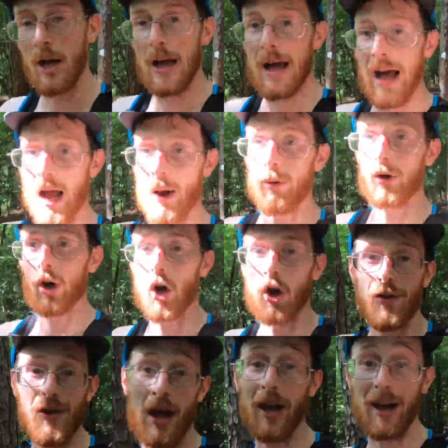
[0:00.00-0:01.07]
I would call
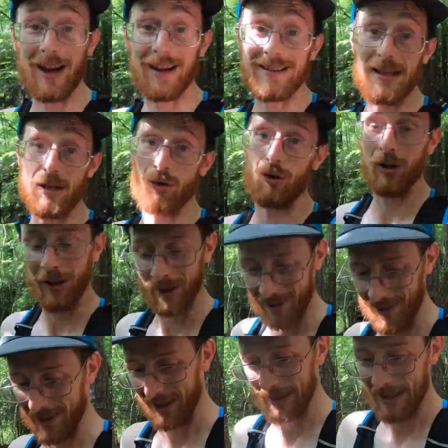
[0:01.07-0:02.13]
not ideal.
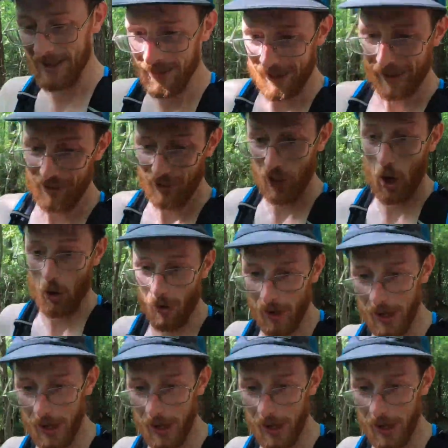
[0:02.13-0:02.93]
So,